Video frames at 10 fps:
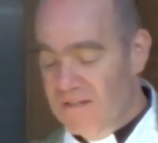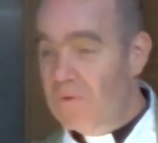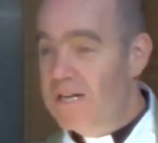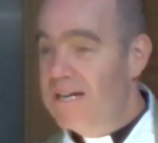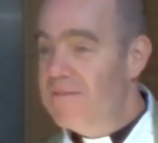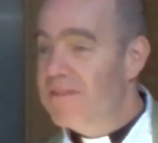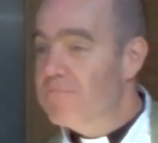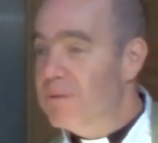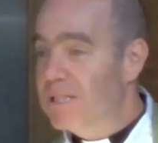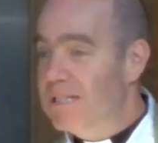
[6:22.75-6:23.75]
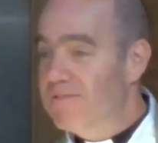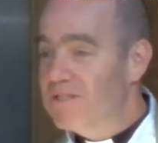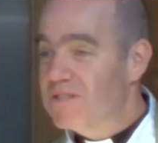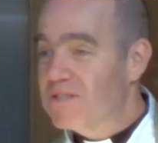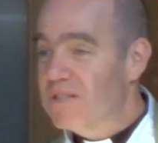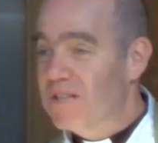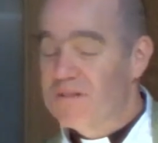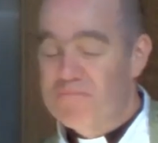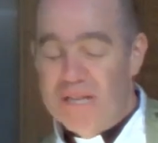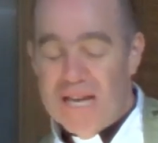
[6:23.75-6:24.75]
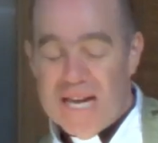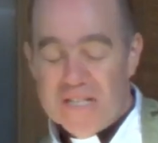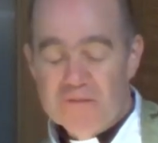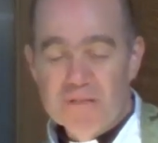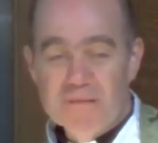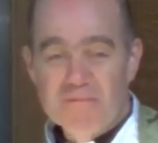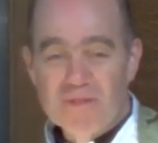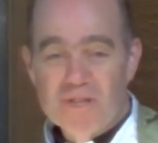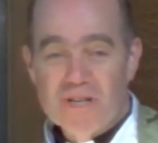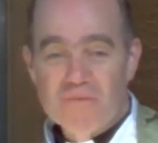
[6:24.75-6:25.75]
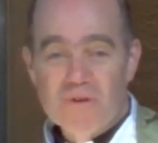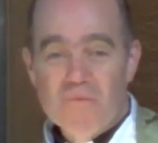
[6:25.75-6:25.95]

where the believers, the ancient people of God,